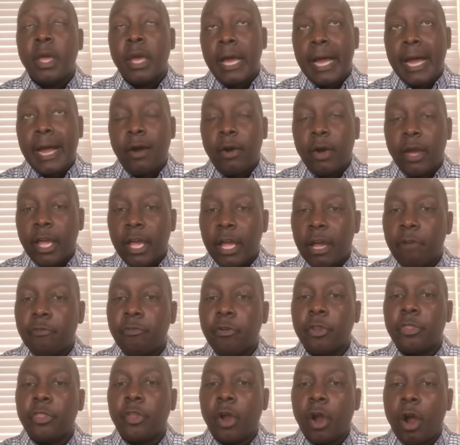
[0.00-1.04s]

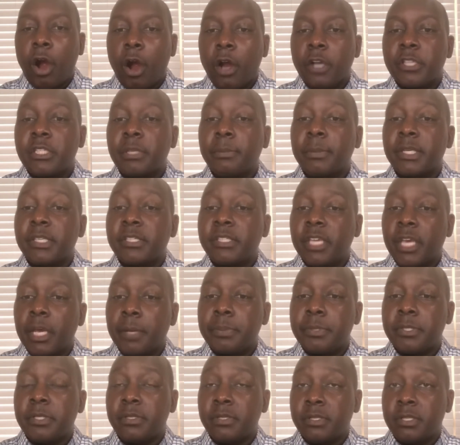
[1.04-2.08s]
However, there are some
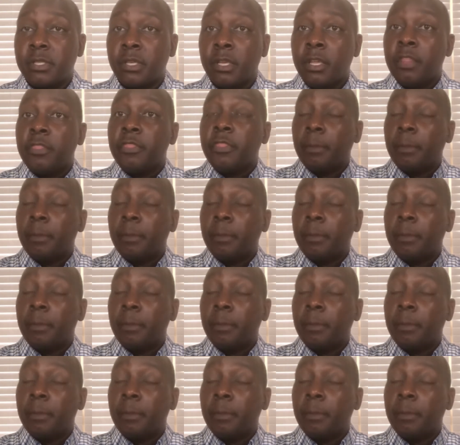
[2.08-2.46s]
exceptions.